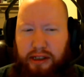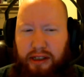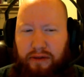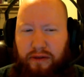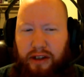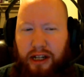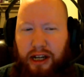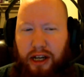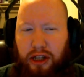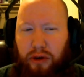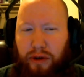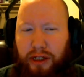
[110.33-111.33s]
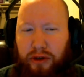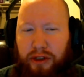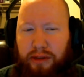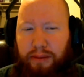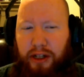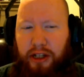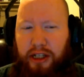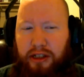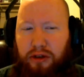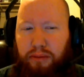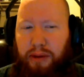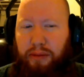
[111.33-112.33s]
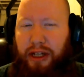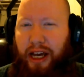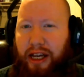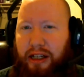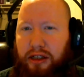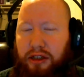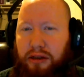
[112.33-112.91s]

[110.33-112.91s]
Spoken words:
see if the rendering's better there, so people can't